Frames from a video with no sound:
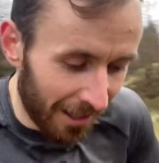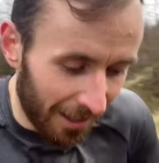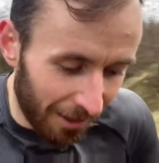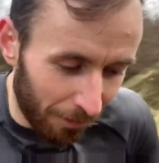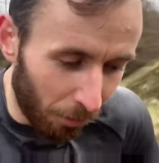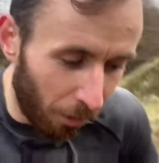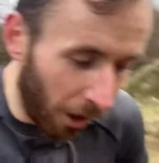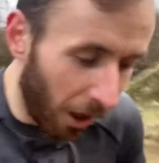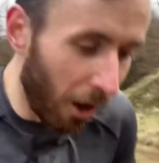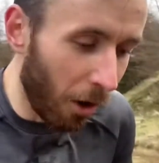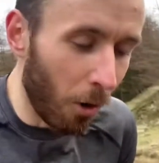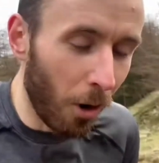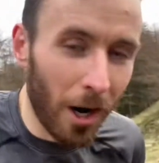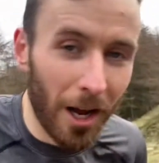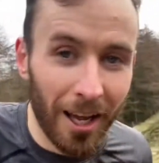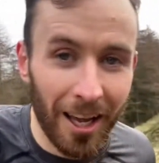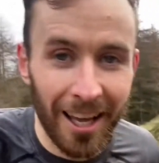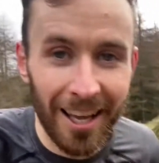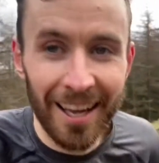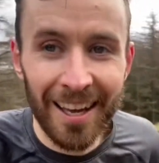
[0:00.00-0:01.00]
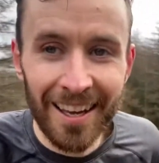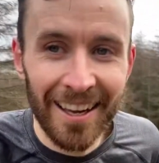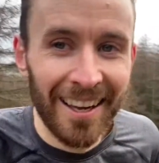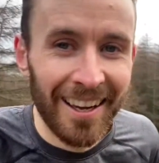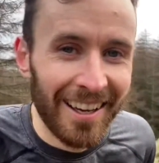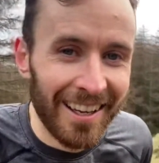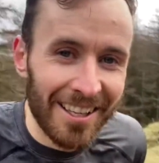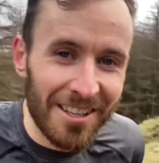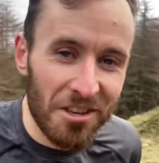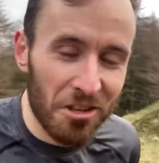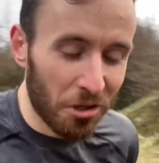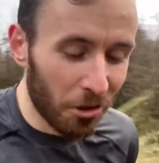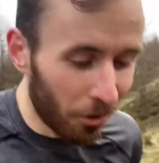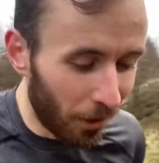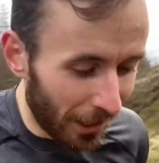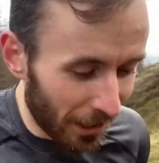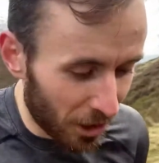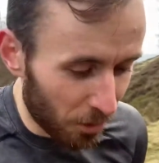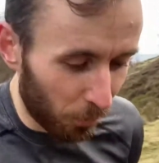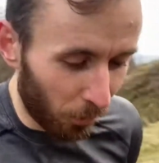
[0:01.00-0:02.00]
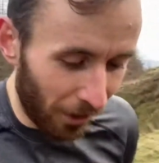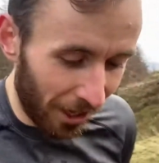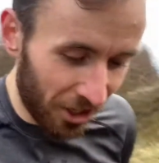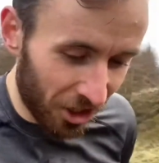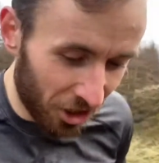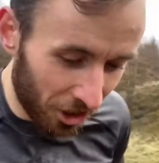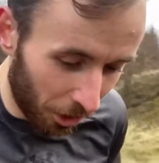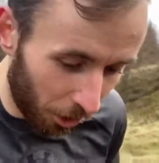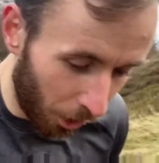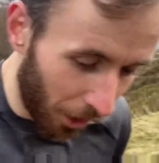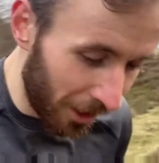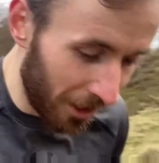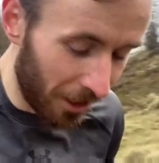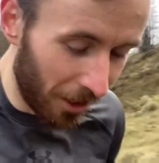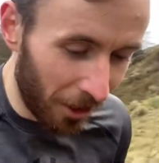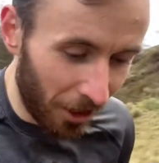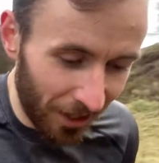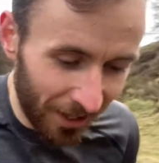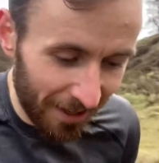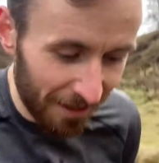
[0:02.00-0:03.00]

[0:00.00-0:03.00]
Wow, so inspirational, you know.